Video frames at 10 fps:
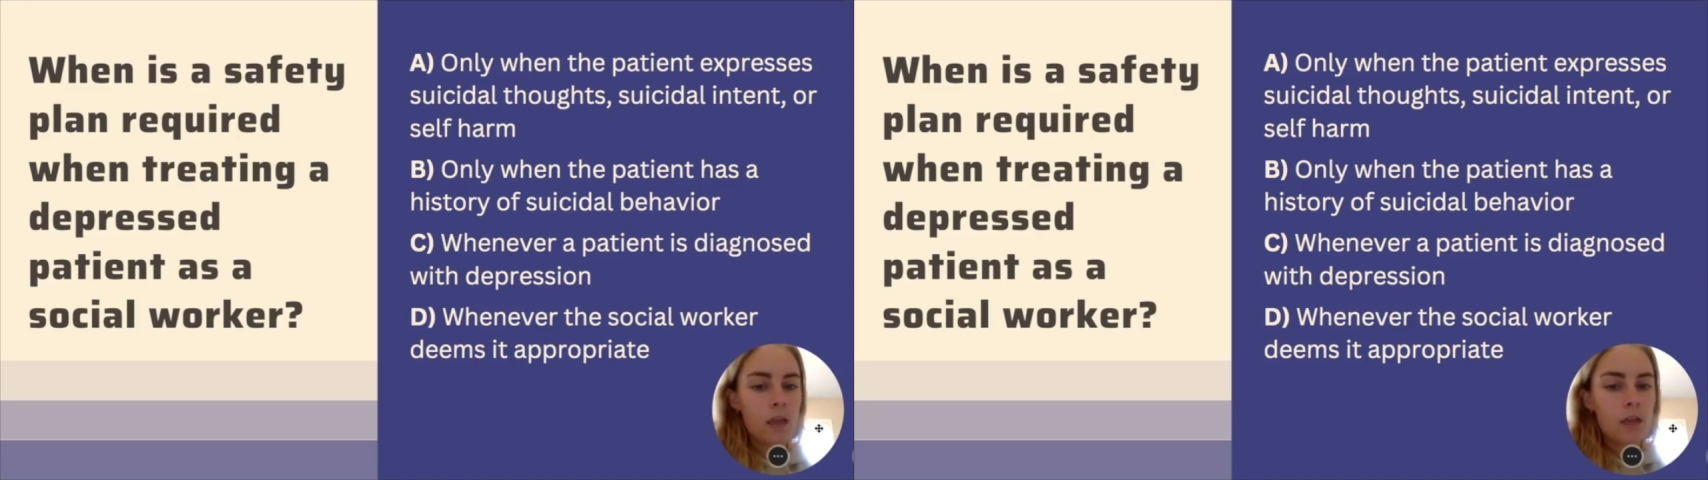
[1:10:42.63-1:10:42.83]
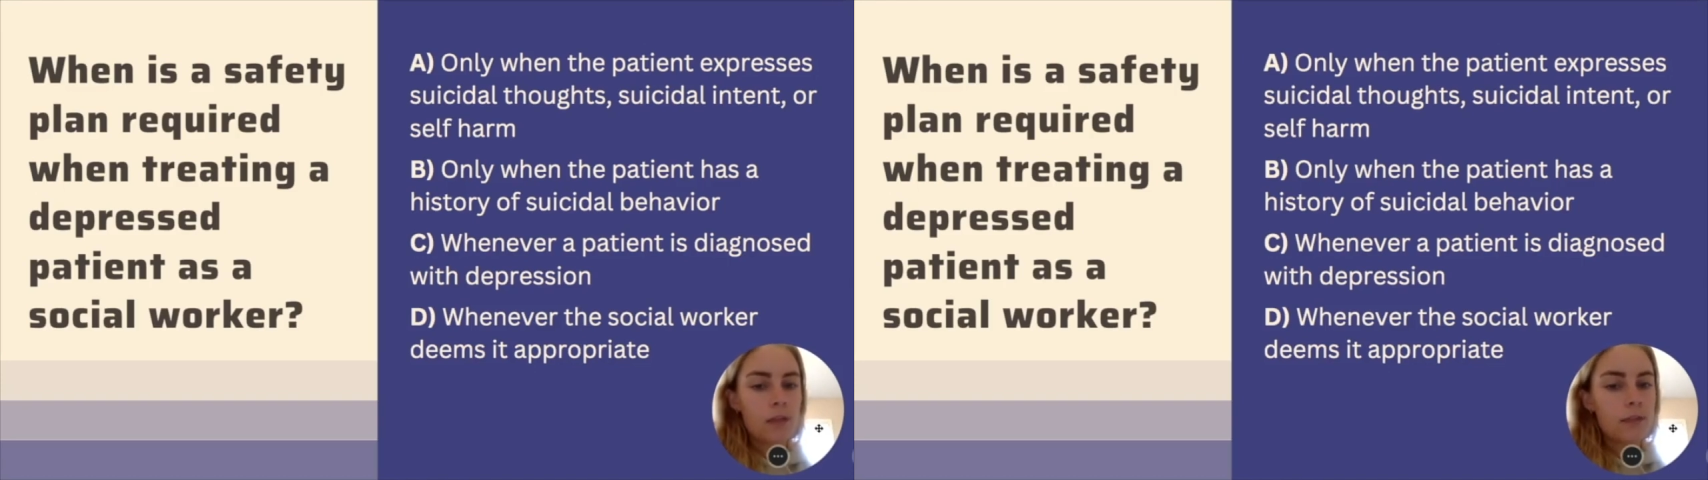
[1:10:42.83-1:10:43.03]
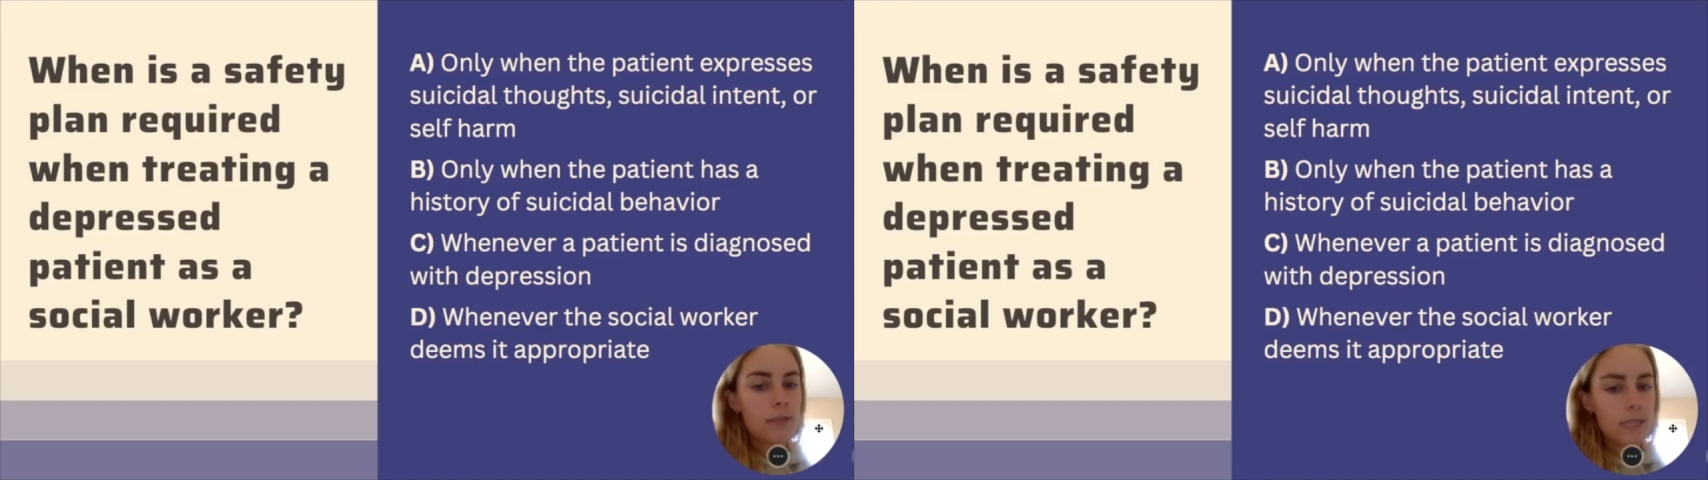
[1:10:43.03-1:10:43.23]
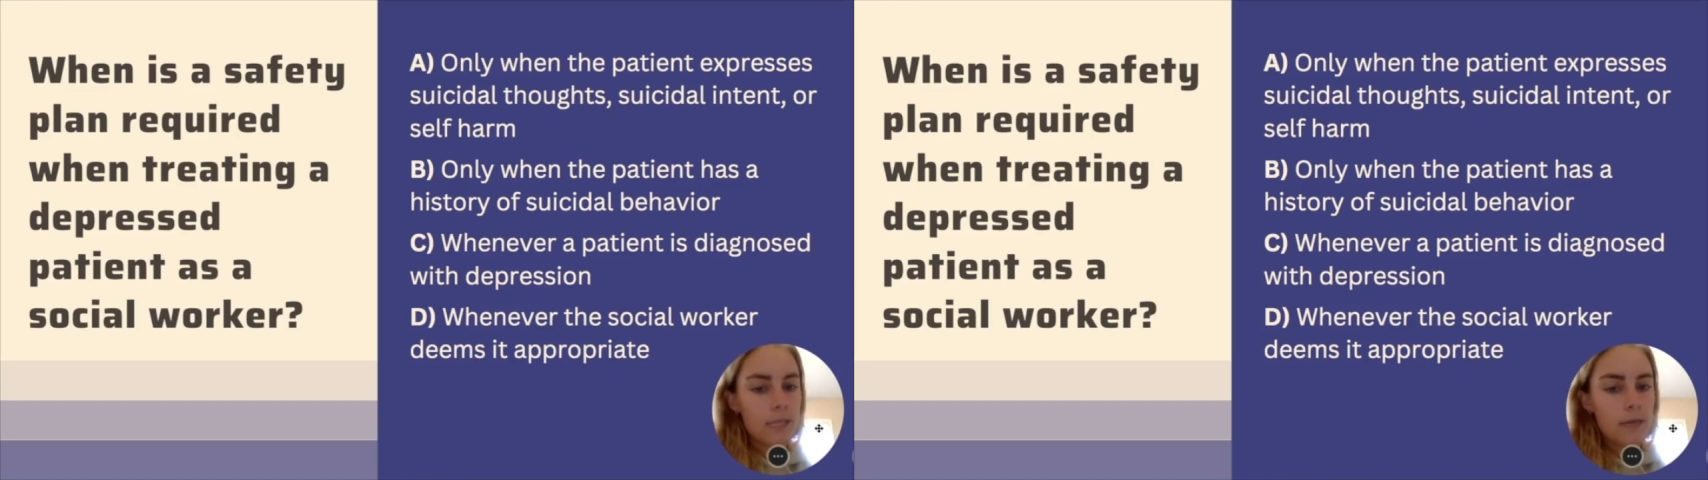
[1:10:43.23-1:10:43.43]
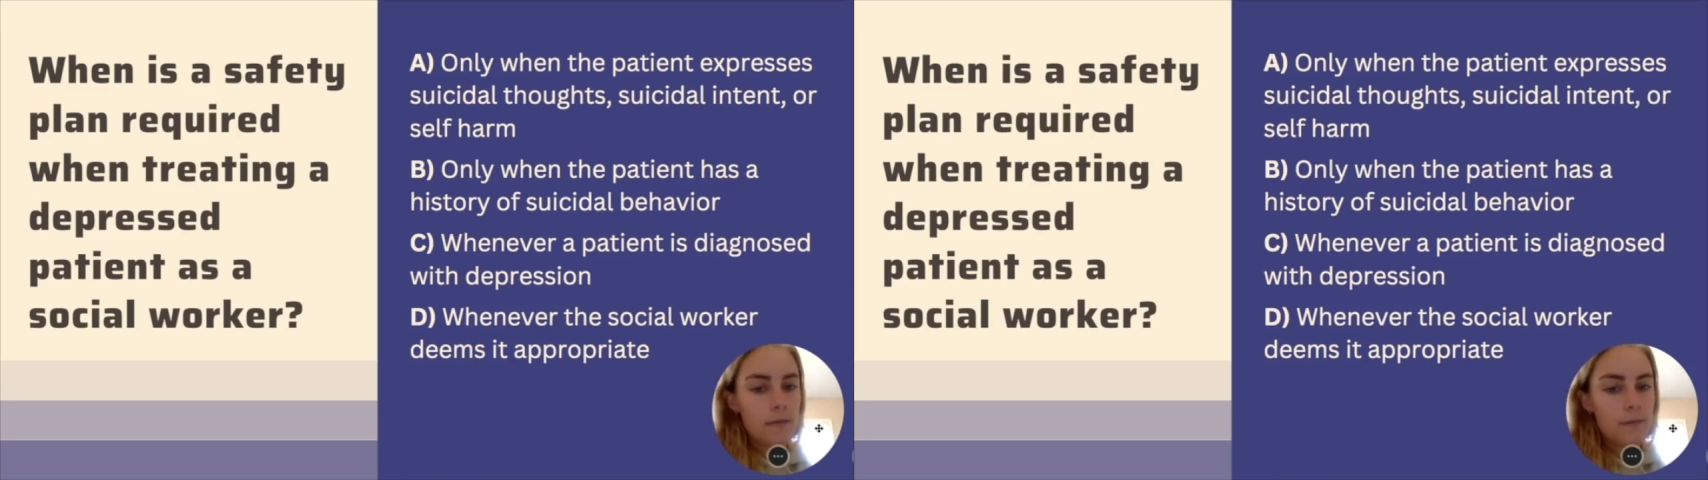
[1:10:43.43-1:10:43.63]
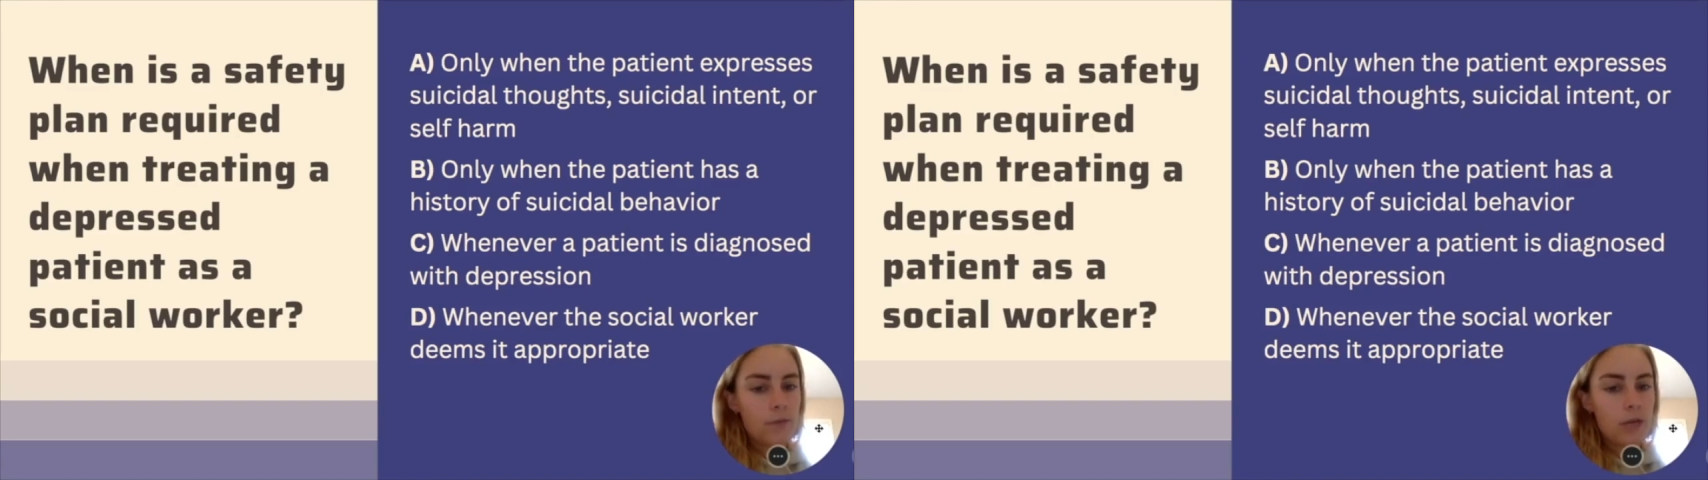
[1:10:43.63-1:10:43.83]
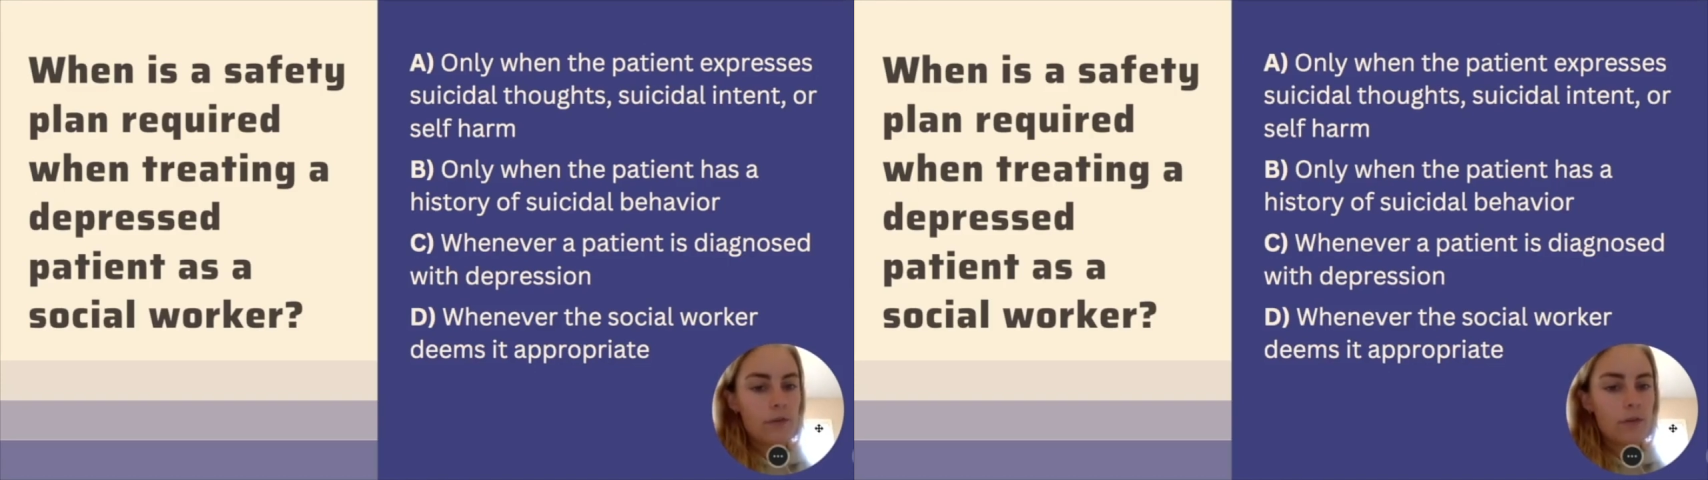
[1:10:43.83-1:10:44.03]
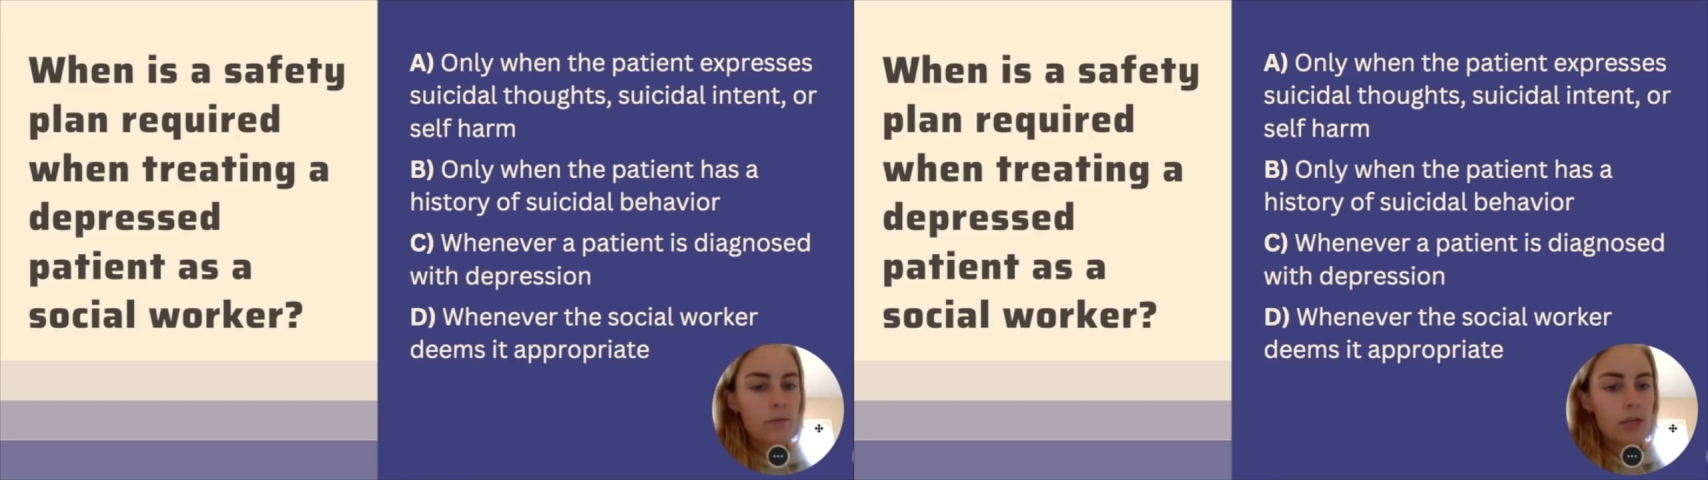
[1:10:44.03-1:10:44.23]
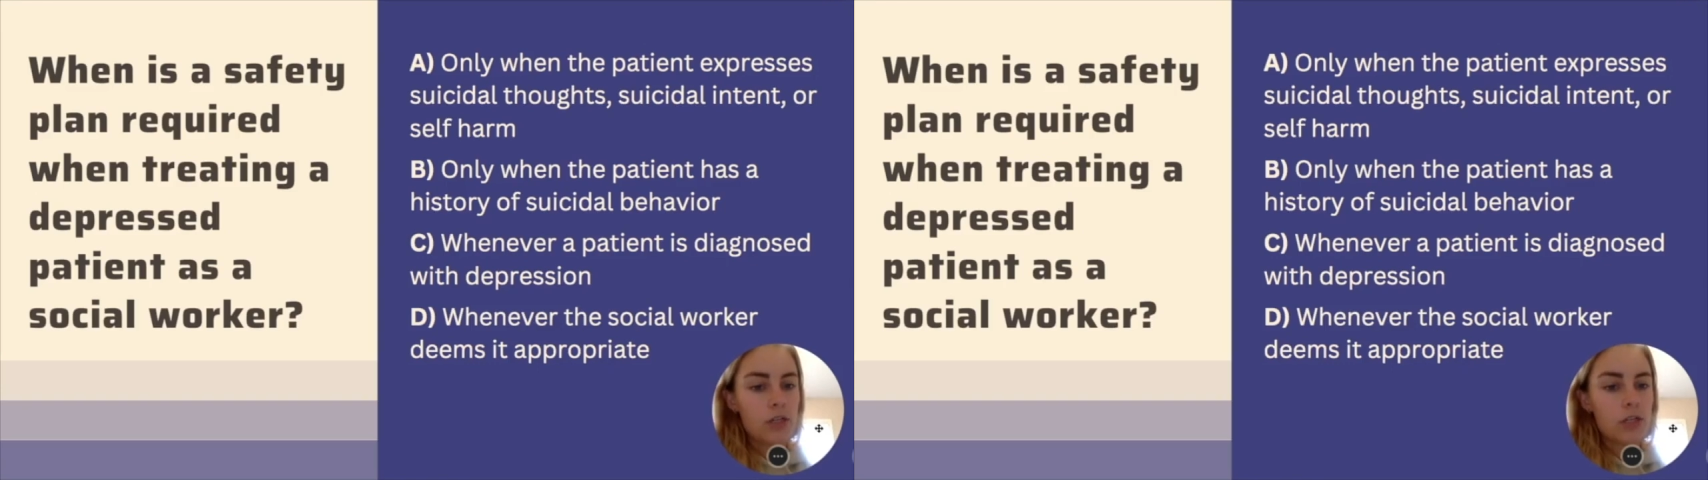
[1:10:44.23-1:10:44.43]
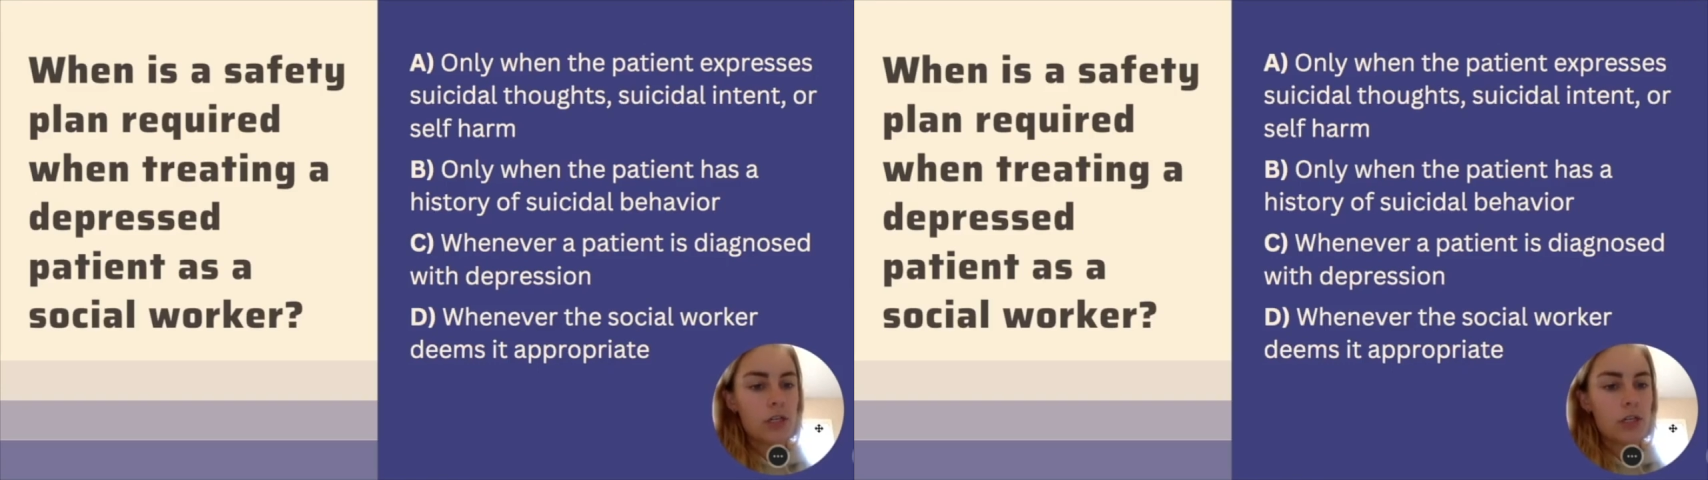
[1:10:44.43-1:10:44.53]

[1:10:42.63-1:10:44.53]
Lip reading: C, whenever a patient